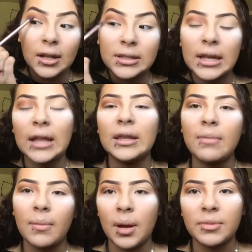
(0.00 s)
And sadly,
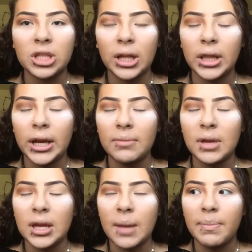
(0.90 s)
my mom is not letting
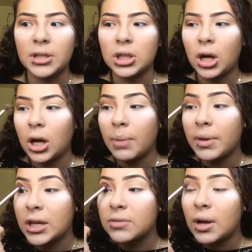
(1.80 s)
me keep a dog
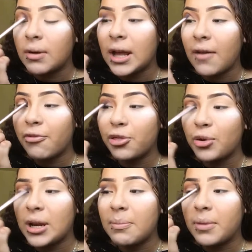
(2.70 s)
because we already have
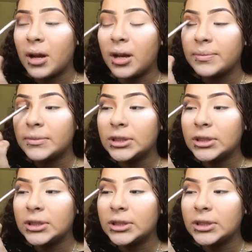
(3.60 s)
3, but